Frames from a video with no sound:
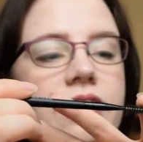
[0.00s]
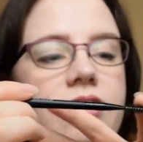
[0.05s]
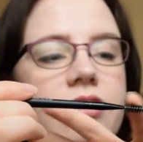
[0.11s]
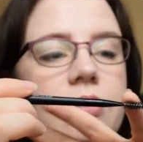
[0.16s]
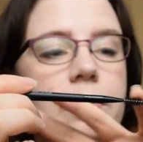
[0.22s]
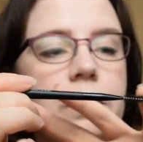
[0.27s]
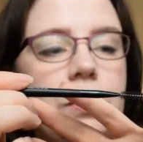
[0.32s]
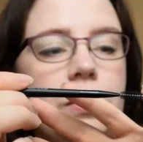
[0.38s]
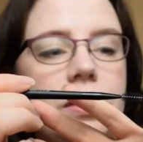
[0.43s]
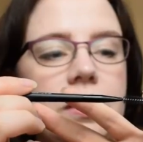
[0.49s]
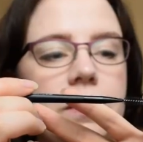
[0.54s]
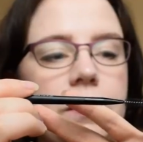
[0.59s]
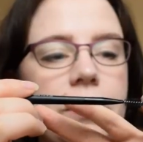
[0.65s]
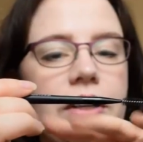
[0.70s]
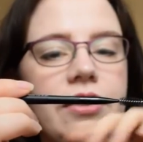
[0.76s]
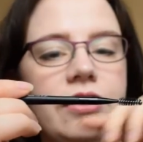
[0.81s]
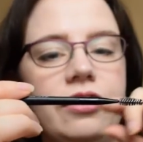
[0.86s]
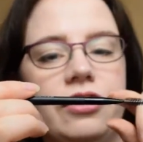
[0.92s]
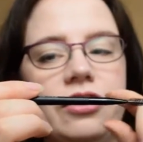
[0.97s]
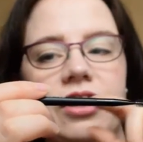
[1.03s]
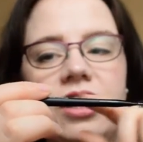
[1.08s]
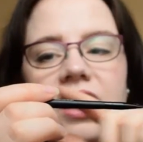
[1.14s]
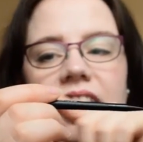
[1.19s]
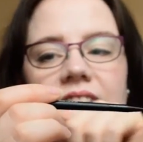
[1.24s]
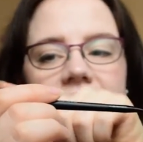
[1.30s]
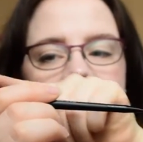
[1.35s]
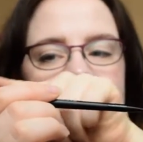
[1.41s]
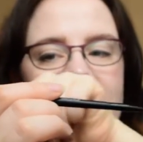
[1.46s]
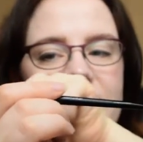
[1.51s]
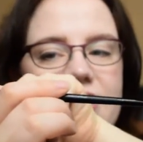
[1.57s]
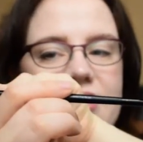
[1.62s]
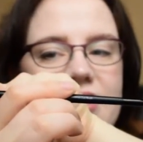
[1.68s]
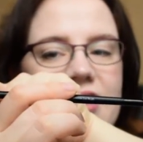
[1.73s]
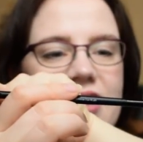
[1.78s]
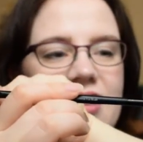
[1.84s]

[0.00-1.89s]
spoolie brush and